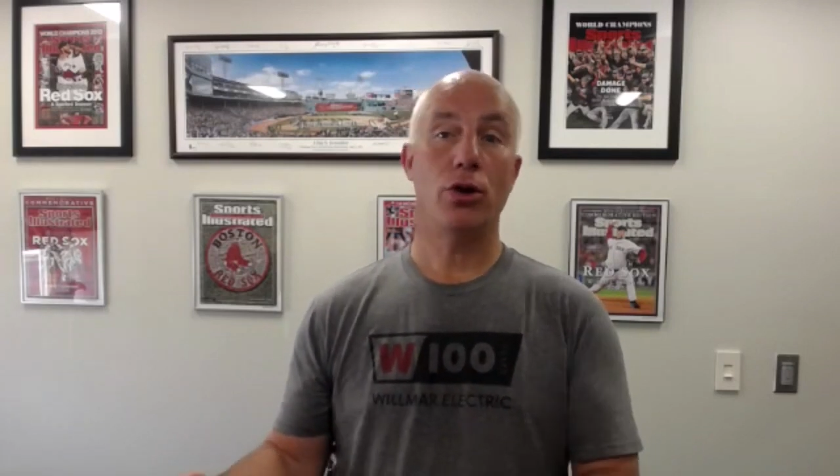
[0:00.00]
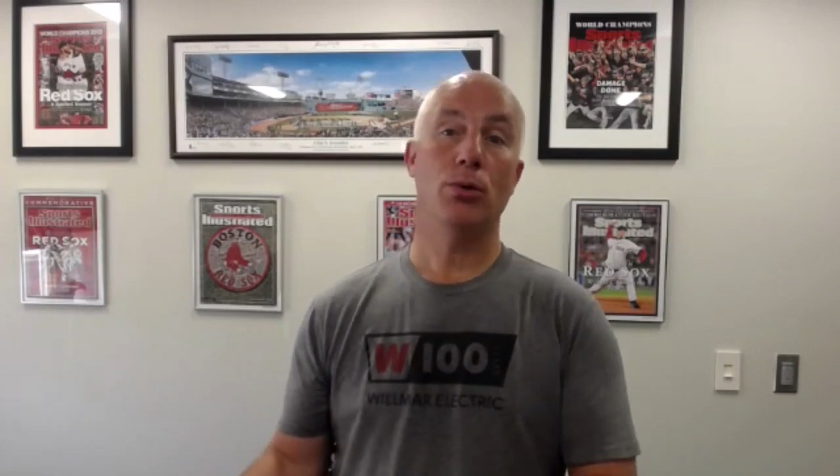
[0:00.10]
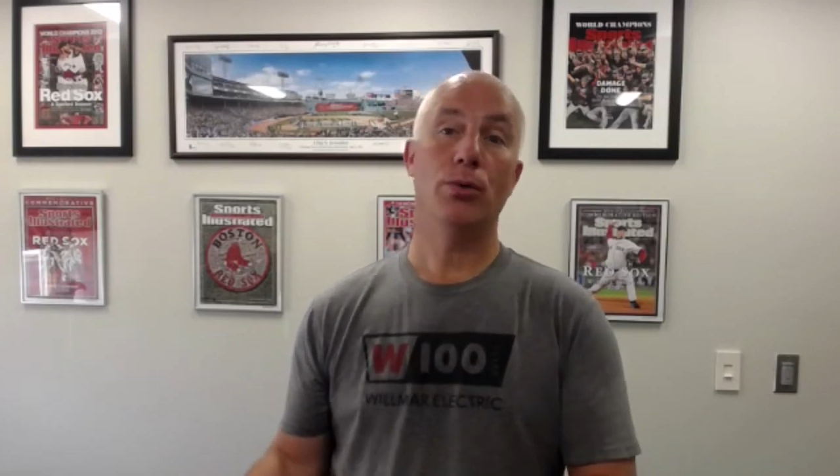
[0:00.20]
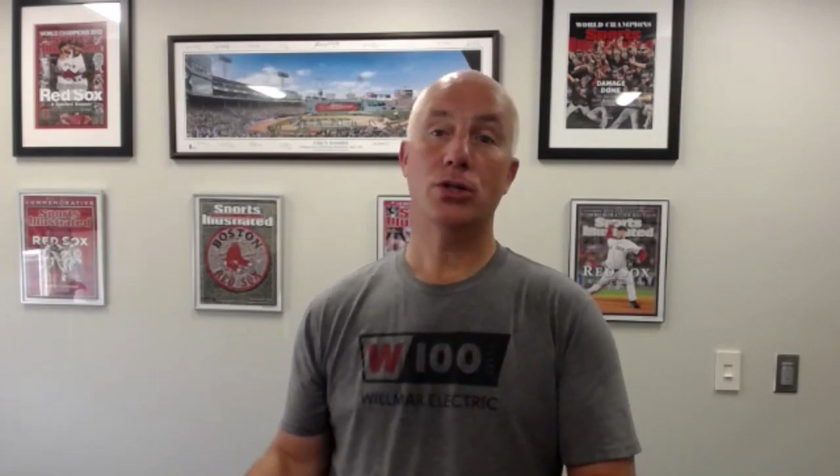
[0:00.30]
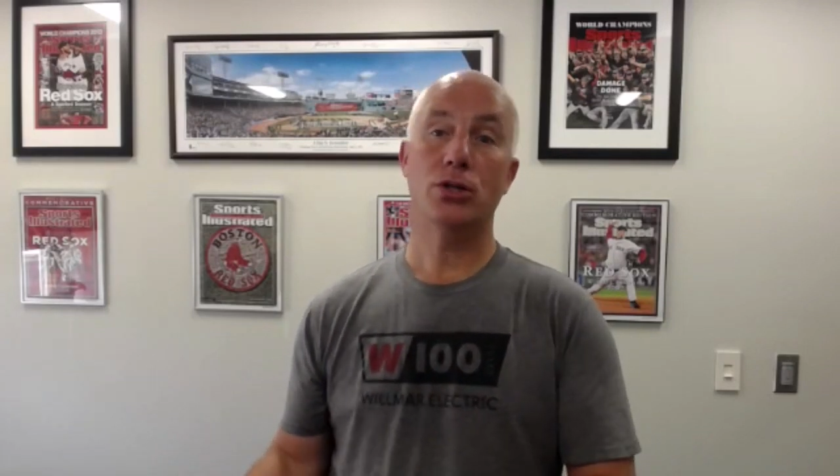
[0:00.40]

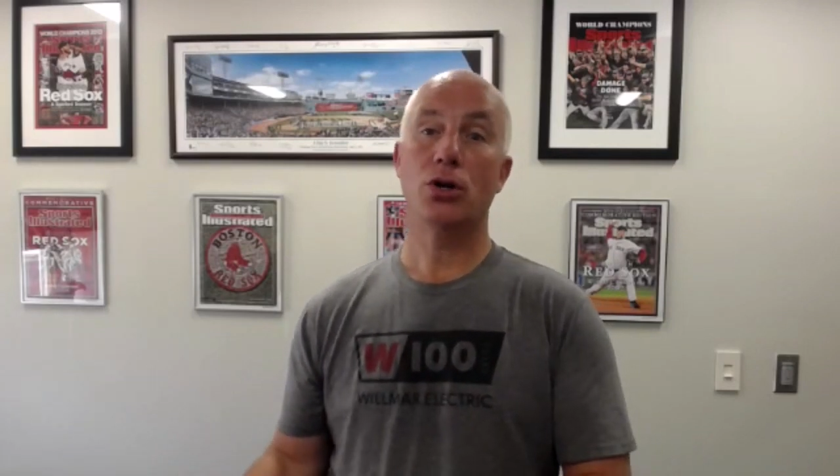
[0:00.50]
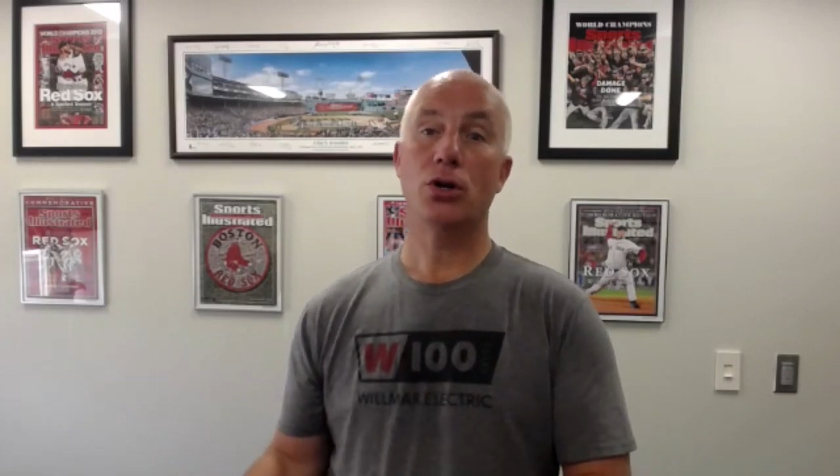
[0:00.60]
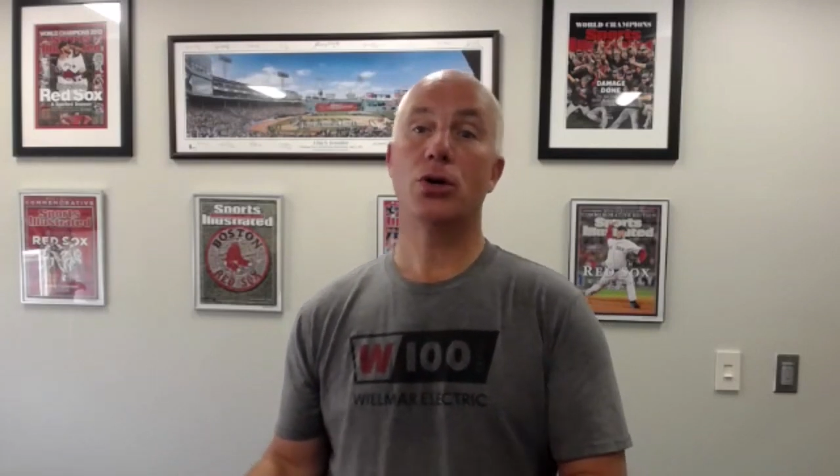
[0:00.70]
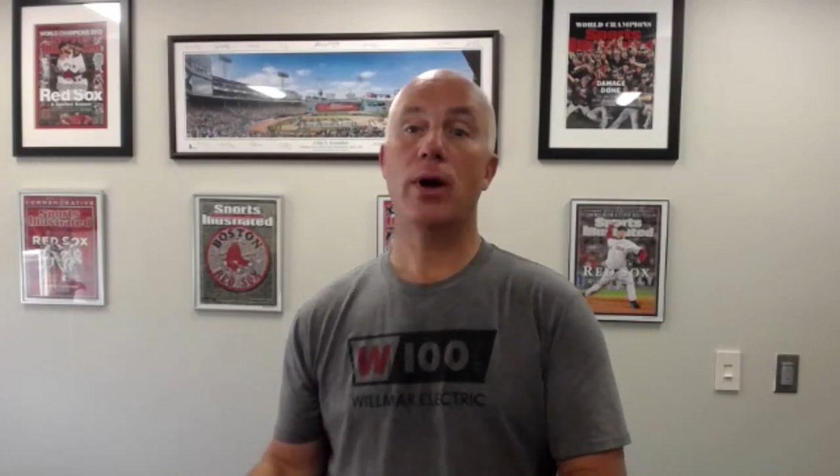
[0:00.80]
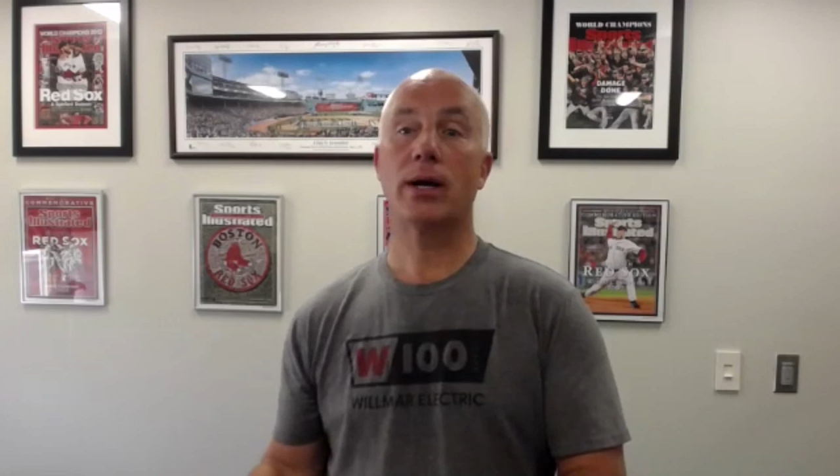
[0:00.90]
human
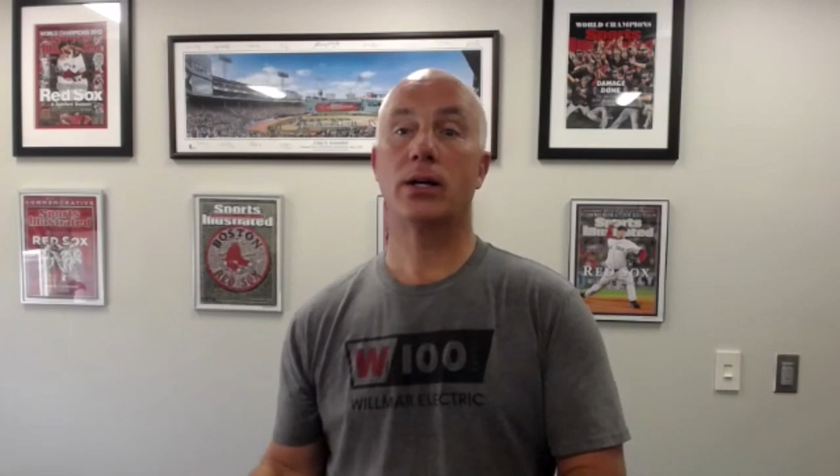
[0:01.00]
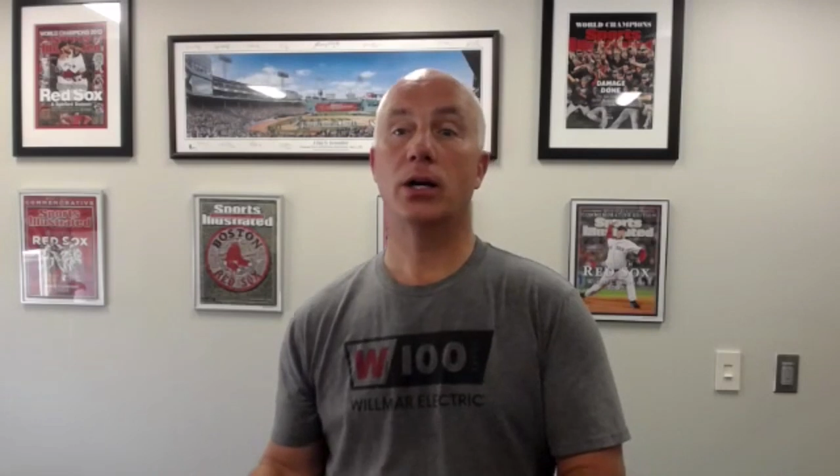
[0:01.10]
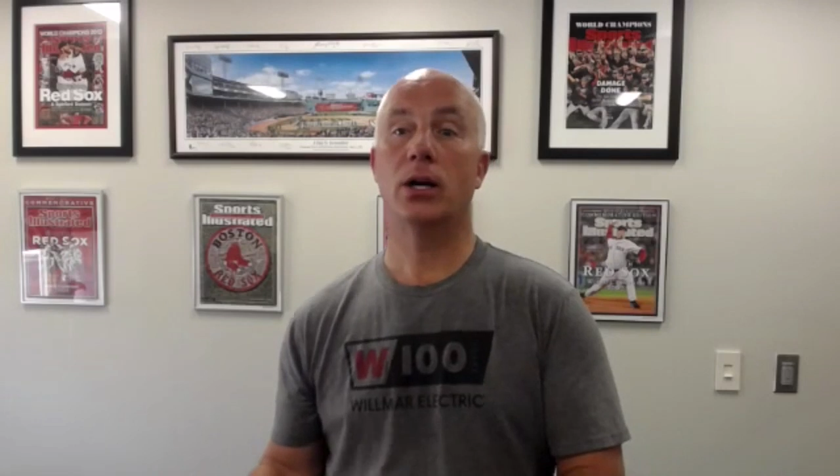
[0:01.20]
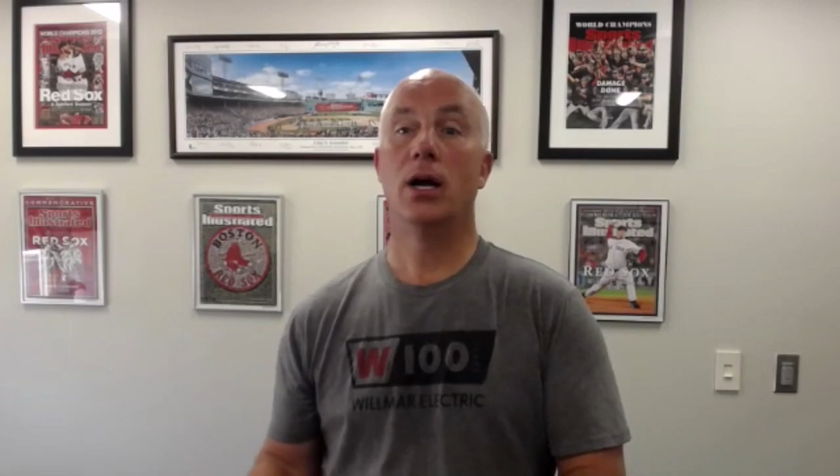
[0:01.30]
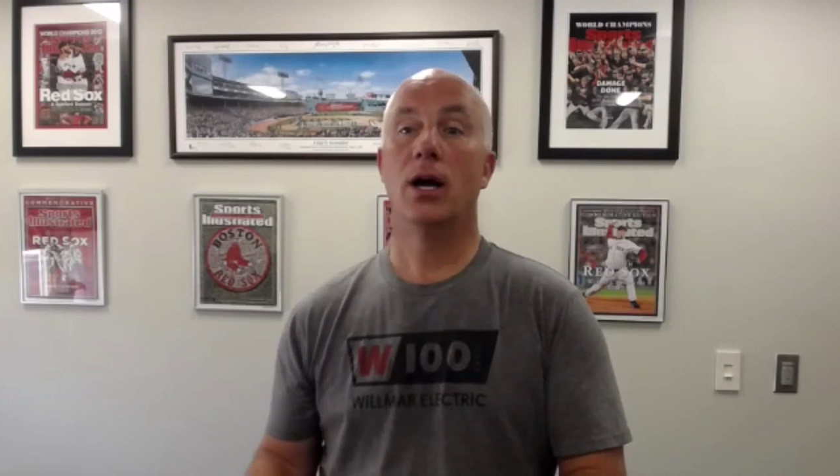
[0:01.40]
resource
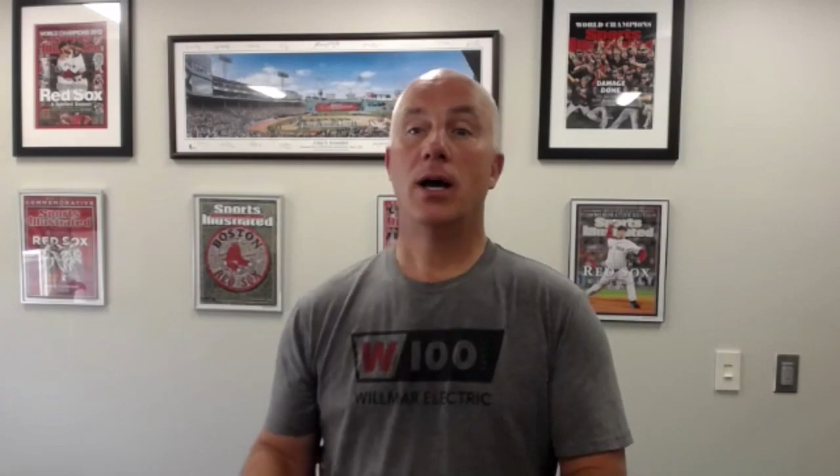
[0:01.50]
director